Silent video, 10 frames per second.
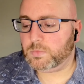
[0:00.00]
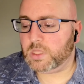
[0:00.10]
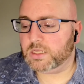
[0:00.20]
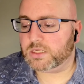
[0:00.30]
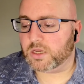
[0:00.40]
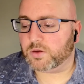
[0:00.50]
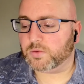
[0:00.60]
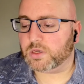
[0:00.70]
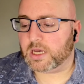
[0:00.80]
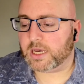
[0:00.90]
So
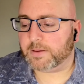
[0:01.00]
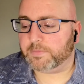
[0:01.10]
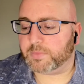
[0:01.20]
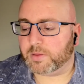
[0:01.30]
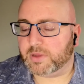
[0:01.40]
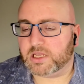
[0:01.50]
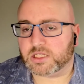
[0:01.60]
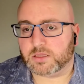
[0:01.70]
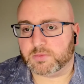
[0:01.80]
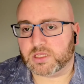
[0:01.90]
the
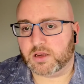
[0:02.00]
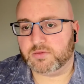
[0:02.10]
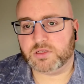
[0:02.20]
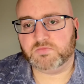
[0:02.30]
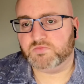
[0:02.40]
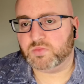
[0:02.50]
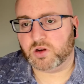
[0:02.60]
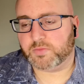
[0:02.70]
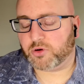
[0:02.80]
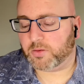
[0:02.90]
miniature themselves,
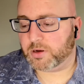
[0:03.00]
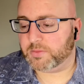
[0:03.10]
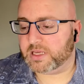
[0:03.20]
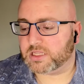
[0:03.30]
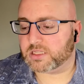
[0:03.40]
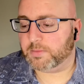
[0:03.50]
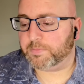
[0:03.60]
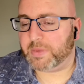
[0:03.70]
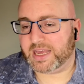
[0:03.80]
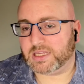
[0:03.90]
not a problem. It's the
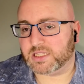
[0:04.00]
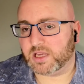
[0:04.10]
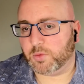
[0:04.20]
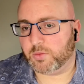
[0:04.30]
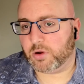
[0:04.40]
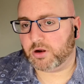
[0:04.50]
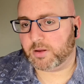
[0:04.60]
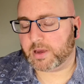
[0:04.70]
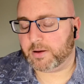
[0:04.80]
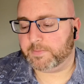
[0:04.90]
base that we're worried
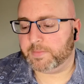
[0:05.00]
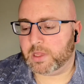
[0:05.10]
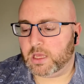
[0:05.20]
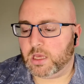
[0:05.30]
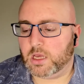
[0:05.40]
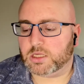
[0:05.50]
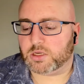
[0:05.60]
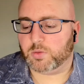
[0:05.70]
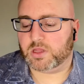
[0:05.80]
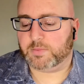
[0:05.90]
about.
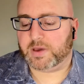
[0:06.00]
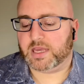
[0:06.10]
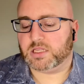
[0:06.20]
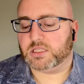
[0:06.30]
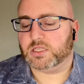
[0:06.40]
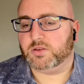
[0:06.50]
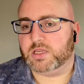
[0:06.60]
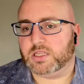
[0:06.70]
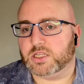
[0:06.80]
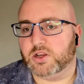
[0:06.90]
So with the base, you
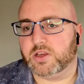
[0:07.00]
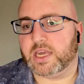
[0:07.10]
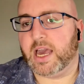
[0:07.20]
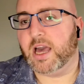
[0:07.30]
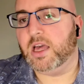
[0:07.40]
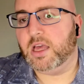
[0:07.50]
need to look at